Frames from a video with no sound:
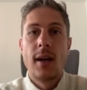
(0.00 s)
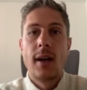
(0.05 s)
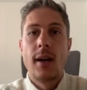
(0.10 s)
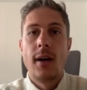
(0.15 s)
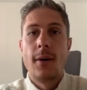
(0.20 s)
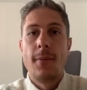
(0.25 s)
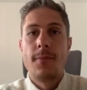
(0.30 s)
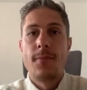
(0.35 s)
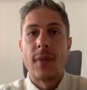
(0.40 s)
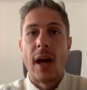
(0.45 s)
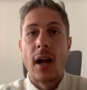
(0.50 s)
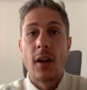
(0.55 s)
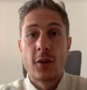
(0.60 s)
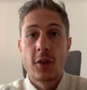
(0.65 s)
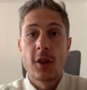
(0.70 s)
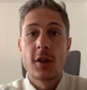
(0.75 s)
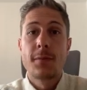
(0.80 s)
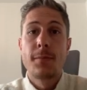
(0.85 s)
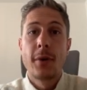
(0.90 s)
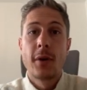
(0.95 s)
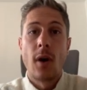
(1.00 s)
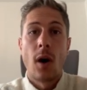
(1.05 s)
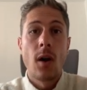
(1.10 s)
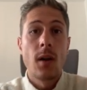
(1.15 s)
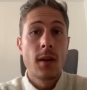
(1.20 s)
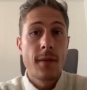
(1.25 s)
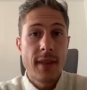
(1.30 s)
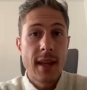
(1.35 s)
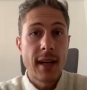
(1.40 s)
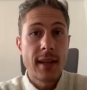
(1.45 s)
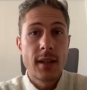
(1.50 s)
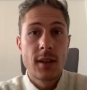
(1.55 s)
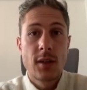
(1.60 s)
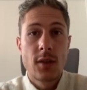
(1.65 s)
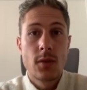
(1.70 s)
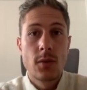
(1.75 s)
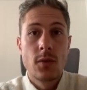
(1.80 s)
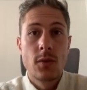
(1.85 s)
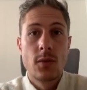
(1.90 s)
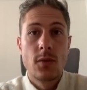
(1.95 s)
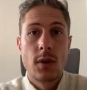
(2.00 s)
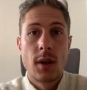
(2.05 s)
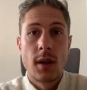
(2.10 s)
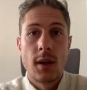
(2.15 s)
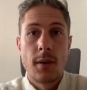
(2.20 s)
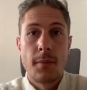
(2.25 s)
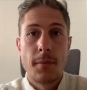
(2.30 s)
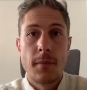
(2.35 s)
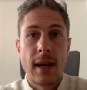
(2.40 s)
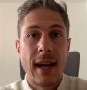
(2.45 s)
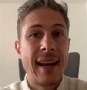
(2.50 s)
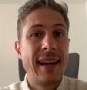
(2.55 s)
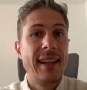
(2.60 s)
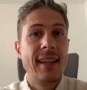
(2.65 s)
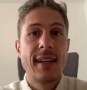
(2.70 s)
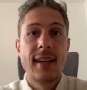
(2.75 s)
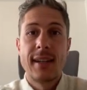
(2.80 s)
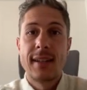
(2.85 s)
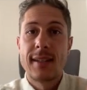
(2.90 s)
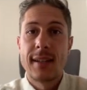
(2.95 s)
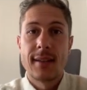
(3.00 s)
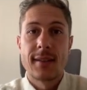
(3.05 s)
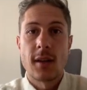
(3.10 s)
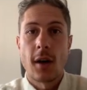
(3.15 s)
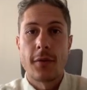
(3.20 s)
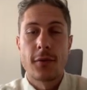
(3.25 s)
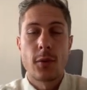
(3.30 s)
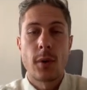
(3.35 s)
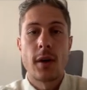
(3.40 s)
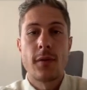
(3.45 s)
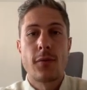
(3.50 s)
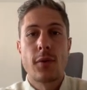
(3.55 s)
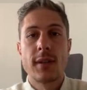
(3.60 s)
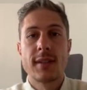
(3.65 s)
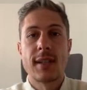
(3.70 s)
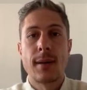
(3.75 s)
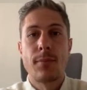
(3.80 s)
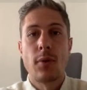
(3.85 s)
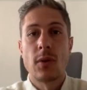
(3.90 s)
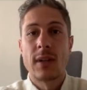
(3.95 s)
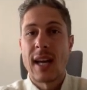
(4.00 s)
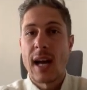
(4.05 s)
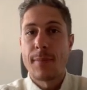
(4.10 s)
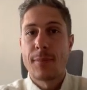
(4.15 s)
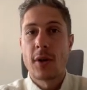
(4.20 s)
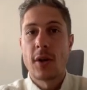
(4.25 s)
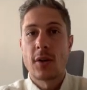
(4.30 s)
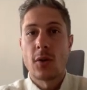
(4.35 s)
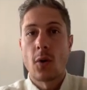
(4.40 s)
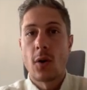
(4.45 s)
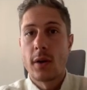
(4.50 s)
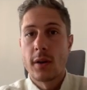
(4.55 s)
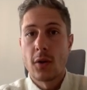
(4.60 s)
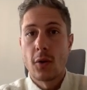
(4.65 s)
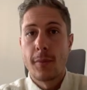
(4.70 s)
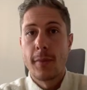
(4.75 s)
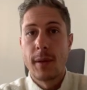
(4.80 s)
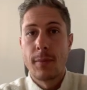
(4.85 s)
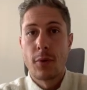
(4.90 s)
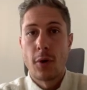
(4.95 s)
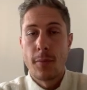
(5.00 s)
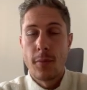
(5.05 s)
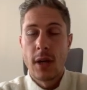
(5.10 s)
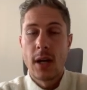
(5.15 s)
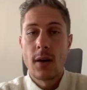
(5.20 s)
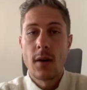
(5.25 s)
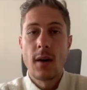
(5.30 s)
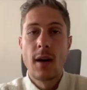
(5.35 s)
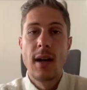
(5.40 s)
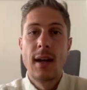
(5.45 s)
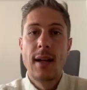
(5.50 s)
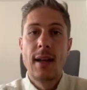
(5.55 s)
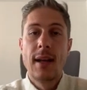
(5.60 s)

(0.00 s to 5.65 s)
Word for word: Um, I'll just put all of that into um, any editing software, for example, CapCut or Adobe Premiere.